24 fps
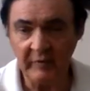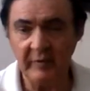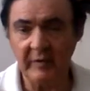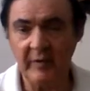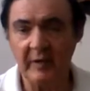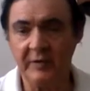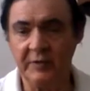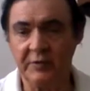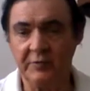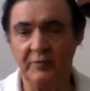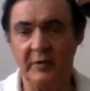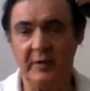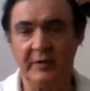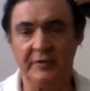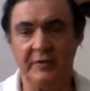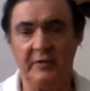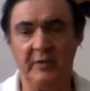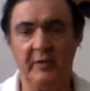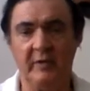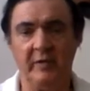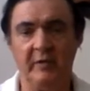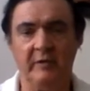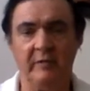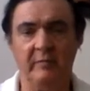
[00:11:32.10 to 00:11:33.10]
nice
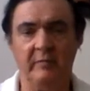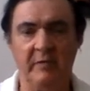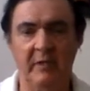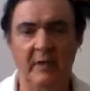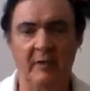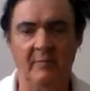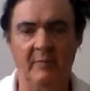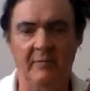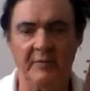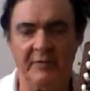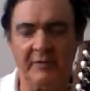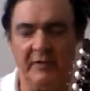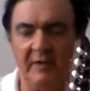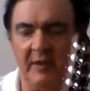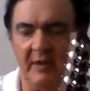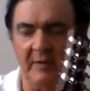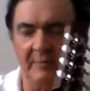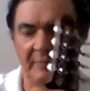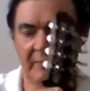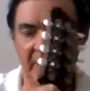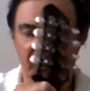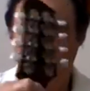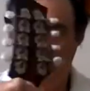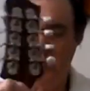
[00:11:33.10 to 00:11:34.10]
resonant double stop.
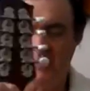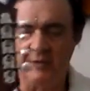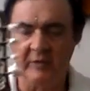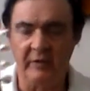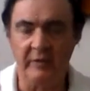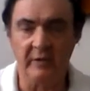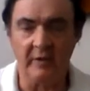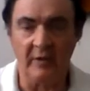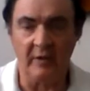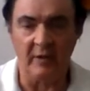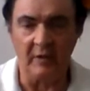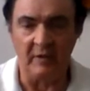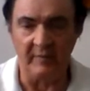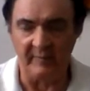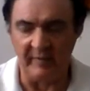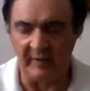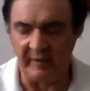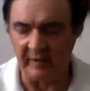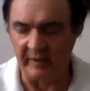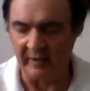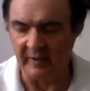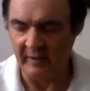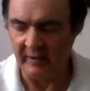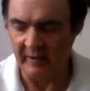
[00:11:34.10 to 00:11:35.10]
Very good
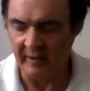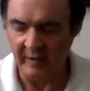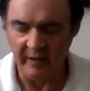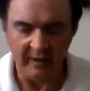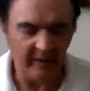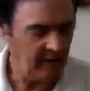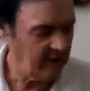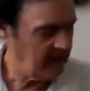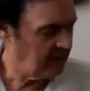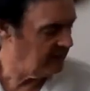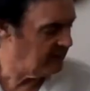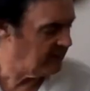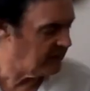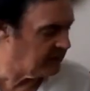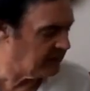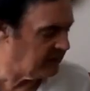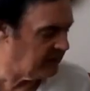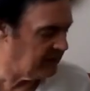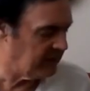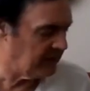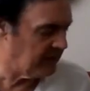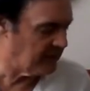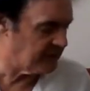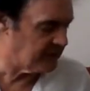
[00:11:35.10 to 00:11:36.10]
harmony between
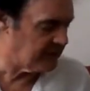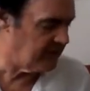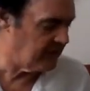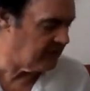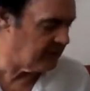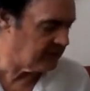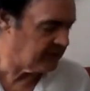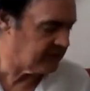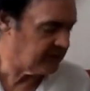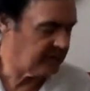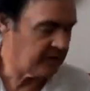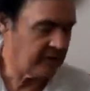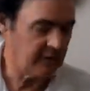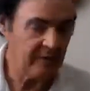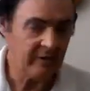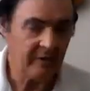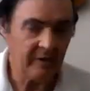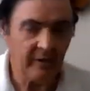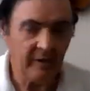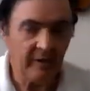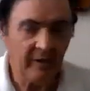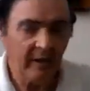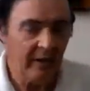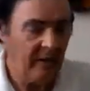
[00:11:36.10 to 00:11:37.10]
those notes.
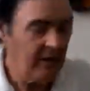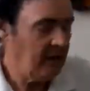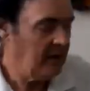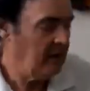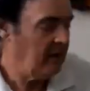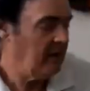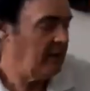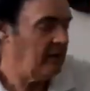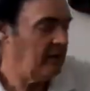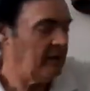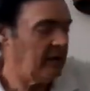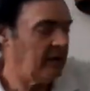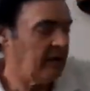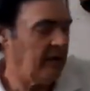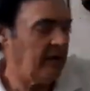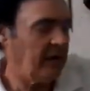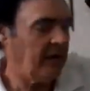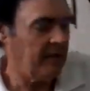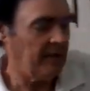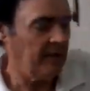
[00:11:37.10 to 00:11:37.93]
Okay,